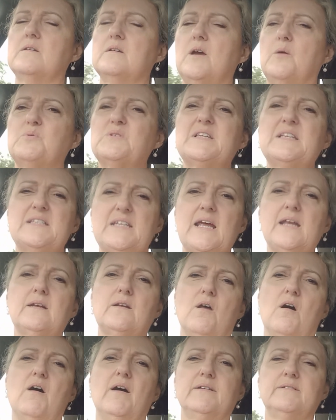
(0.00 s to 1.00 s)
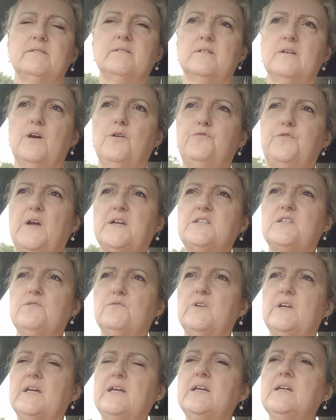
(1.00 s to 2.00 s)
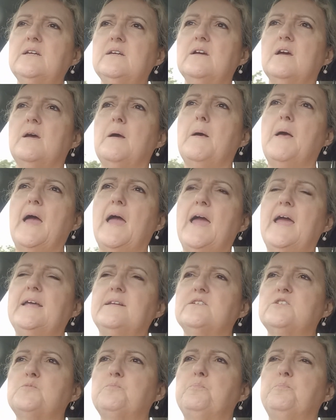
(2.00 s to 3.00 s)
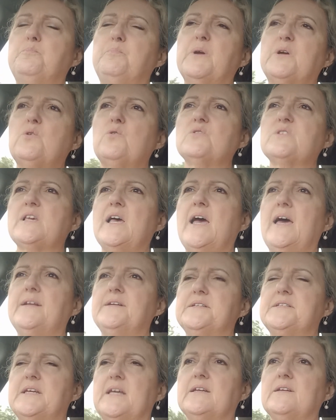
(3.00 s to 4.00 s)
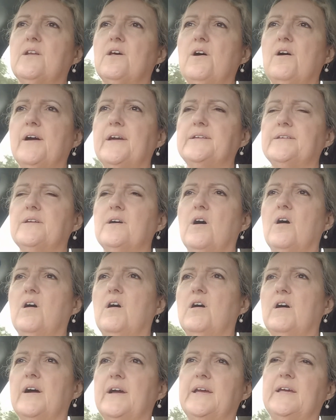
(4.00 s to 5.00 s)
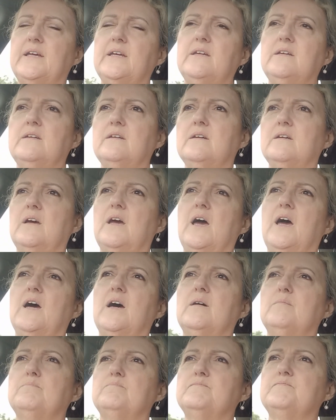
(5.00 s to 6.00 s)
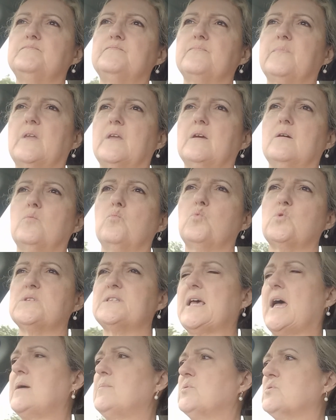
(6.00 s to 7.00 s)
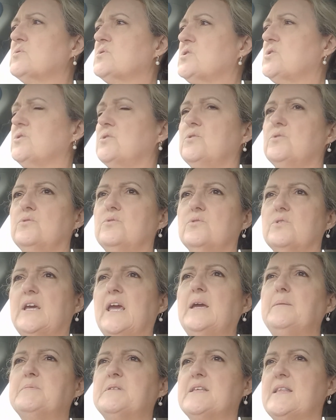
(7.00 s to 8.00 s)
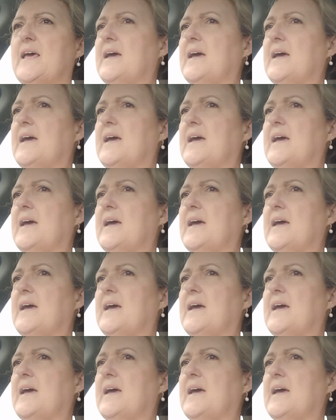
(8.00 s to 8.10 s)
it was a deadline, effectively. And because I had a deadline, I was able to keep to